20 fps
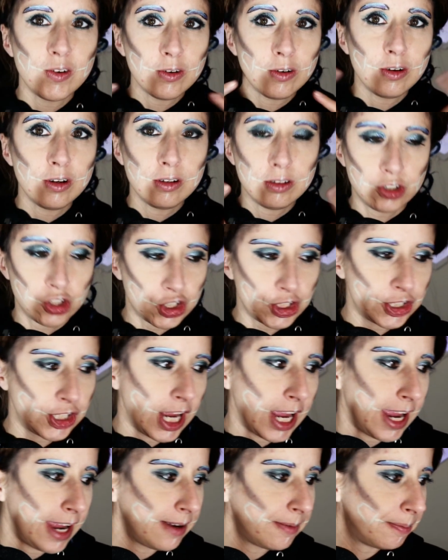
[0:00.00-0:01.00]
you're gonna
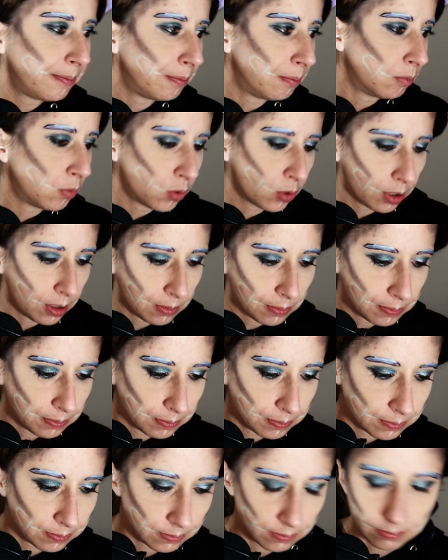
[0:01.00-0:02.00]
shade more
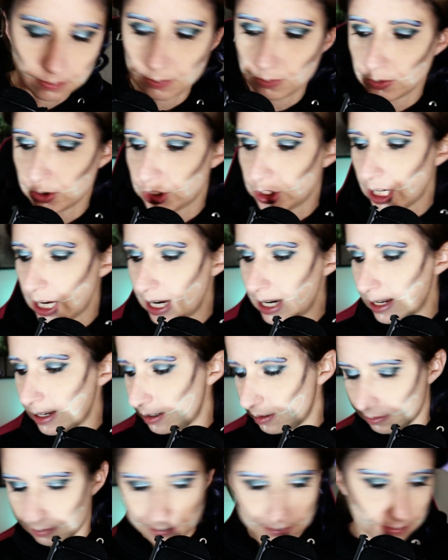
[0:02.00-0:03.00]

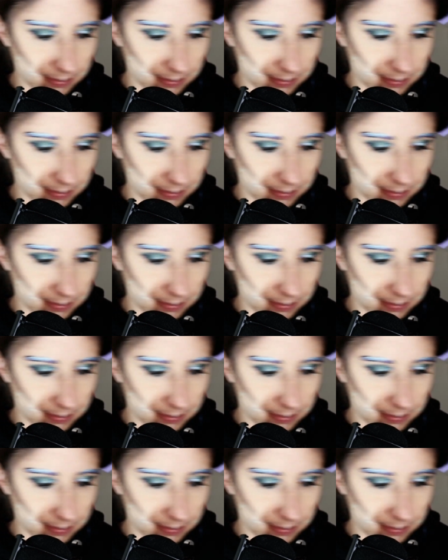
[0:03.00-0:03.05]
shading,